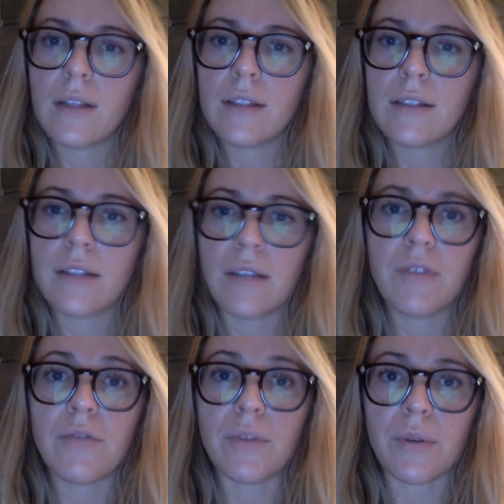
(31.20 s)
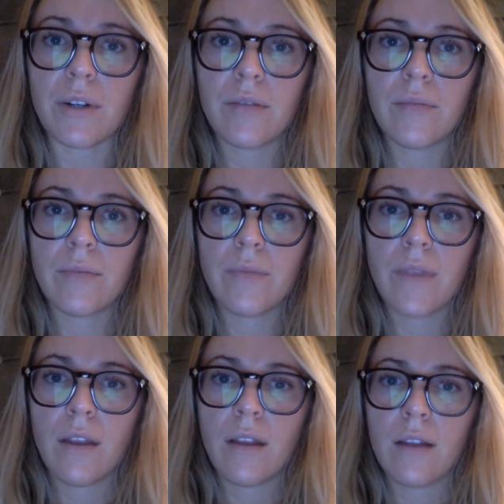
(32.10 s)
Statement 4.
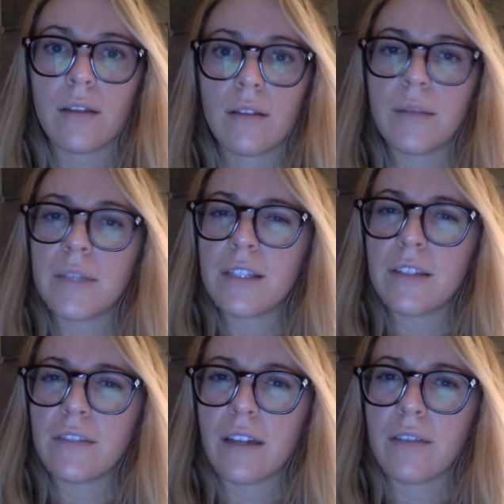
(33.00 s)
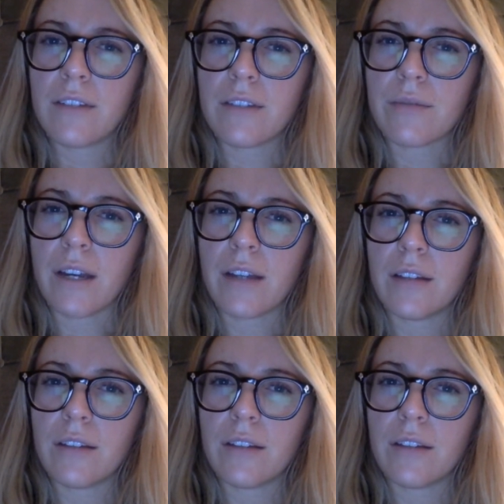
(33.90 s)
Let me see if I have this right.